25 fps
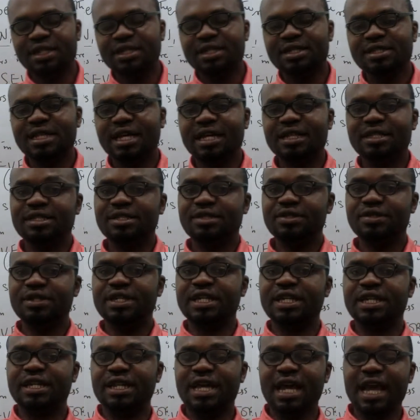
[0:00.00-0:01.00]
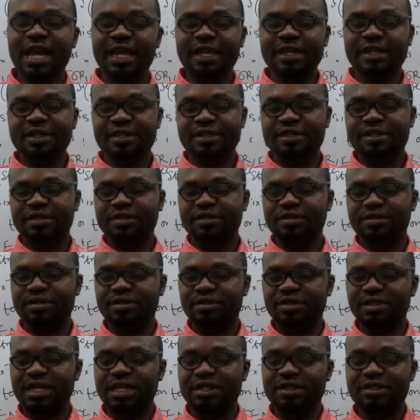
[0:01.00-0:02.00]
that you can either
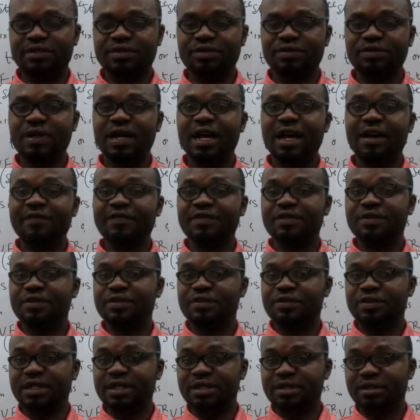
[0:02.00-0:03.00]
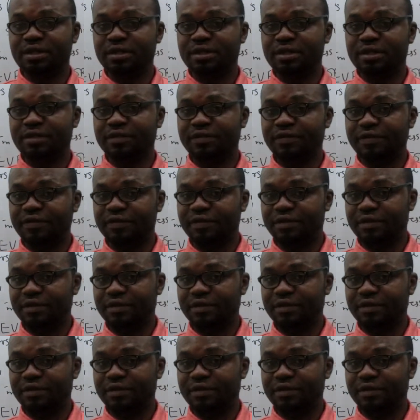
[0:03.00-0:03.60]
that you have to stress on the